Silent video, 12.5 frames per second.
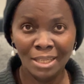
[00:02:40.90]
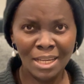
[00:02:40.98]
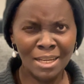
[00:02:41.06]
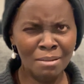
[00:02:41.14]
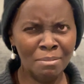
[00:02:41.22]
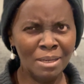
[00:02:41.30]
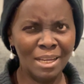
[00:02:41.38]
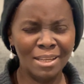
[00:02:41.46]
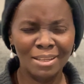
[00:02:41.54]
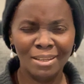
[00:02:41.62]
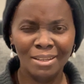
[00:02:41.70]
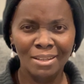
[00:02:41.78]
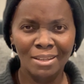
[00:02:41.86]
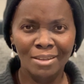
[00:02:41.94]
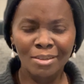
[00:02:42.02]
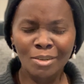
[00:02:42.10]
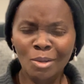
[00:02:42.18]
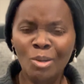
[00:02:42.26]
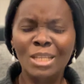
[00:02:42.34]
And I'm like,
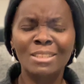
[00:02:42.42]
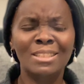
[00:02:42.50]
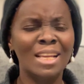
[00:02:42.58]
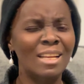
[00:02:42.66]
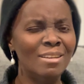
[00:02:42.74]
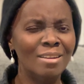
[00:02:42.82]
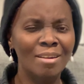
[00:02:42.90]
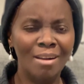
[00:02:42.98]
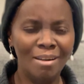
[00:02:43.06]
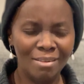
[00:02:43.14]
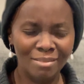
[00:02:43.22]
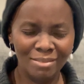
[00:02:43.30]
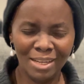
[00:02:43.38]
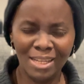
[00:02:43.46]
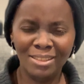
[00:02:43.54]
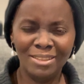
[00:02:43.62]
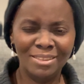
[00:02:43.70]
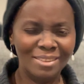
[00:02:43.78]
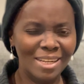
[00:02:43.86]
no, he said, no,
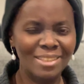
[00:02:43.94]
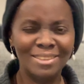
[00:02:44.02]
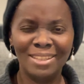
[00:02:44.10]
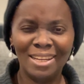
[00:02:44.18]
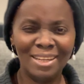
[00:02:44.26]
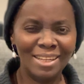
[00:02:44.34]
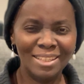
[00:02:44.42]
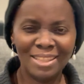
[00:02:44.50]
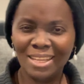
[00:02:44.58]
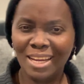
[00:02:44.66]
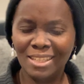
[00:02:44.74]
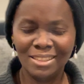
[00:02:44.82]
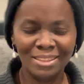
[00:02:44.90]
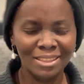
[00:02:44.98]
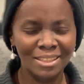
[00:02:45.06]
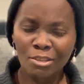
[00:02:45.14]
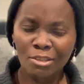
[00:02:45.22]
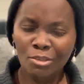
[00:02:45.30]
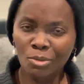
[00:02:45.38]
Nigerians are like that.
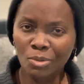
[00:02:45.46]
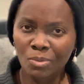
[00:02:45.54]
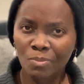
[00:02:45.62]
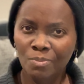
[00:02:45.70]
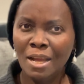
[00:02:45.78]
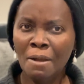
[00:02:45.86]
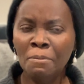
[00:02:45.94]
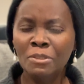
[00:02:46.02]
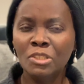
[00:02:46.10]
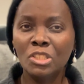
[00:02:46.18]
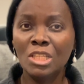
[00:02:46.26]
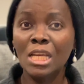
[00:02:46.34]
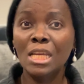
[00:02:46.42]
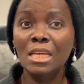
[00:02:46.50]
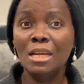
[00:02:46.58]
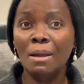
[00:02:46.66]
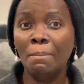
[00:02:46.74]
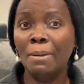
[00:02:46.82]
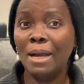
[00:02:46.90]
You know, I was taken
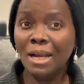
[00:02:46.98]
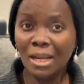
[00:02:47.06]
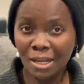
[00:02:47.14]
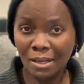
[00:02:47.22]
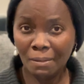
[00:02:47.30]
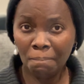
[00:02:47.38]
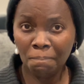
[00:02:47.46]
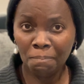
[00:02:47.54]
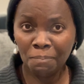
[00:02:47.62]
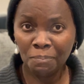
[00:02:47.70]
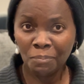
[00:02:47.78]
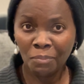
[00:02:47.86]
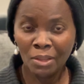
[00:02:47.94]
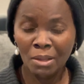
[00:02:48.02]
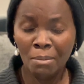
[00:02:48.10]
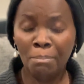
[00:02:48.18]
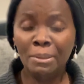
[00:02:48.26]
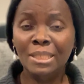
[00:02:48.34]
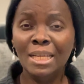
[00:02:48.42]
aback,
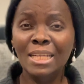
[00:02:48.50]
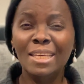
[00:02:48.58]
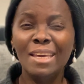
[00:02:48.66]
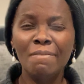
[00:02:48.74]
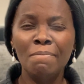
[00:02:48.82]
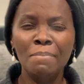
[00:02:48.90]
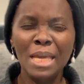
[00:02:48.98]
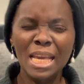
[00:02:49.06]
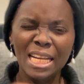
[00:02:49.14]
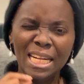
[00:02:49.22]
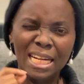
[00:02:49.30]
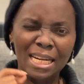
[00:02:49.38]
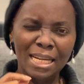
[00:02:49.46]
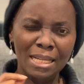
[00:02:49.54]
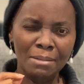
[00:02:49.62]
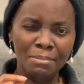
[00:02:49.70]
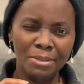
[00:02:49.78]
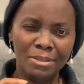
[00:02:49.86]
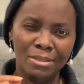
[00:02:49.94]
but that gave me a
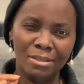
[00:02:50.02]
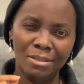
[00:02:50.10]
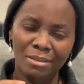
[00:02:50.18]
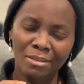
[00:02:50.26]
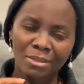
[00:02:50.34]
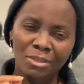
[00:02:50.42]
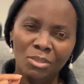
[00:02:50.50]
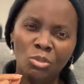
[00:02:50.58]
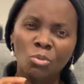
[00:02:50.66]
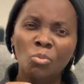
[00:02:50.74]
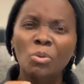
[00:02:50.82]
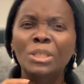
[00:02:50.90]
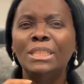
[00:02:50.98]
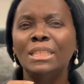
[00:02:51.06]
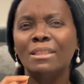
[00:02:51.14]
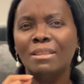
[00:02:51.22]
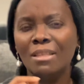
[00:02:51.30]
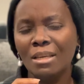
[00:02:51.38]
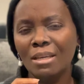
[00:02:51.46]
glimpse to what they
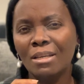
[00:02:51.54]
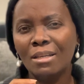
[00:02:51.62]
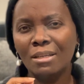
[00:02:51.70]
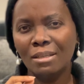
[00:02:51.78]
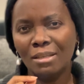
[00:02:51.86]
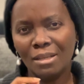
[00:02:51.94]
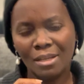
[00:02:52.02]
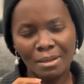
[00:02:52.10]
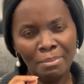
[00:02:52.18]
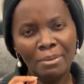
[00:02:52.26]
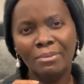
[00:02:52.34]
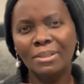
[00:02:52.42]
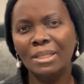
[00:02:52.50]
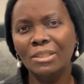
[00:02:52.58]
think about